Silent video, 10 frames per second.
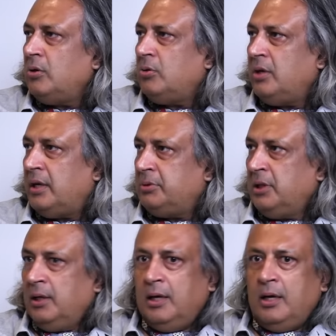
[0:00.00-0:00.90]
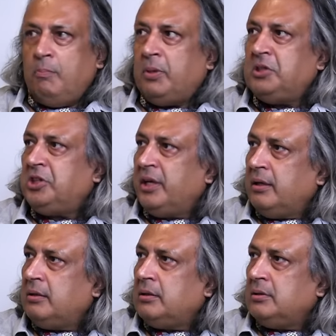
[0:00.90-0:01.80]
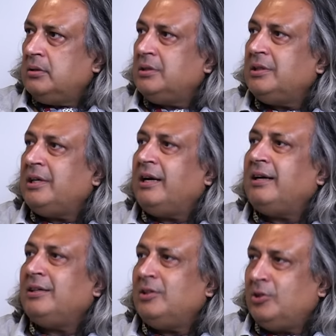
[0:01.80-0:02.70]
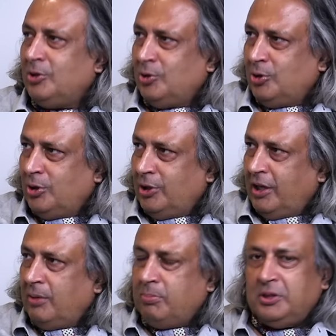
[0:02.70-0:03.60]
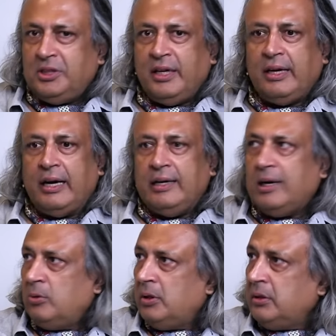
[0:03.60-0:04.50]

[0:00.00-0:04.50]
all collapsed. Panjshir, there was some resistance. Yeah, Panjshir held out.